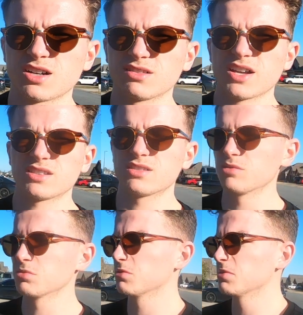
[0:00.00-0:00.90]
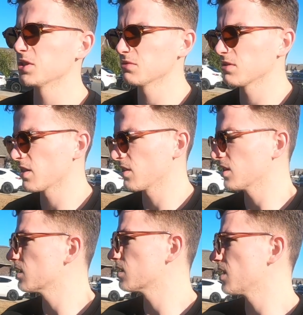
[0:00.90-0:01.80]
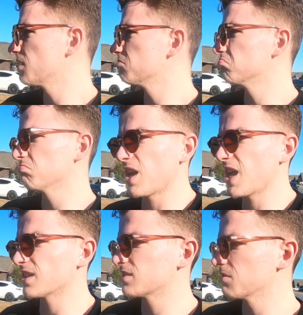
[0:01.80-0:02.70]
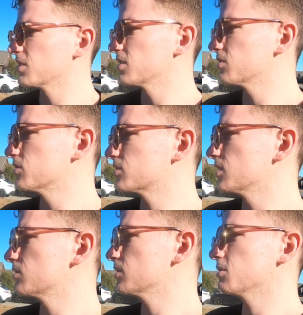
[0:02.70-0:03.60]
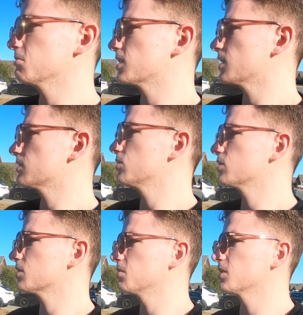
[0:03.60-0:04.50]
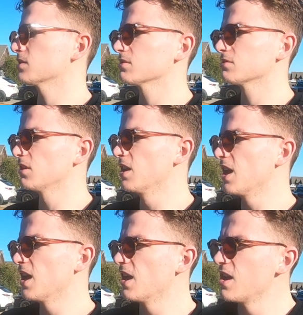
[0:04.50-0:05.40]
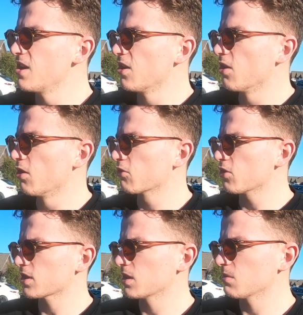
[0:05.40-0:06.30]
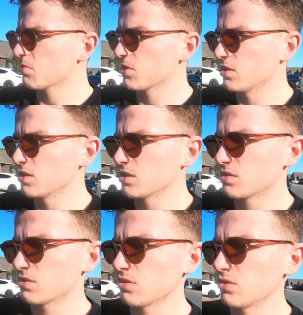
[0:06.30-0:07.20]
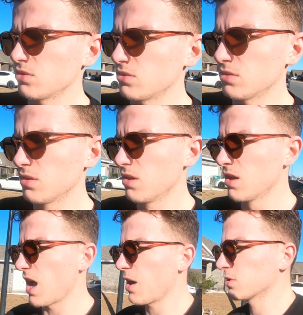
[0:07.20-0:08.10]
of lights it up a little bit. I think it adds something a little subtle that you might not notice, but overall came out pretty good. So I would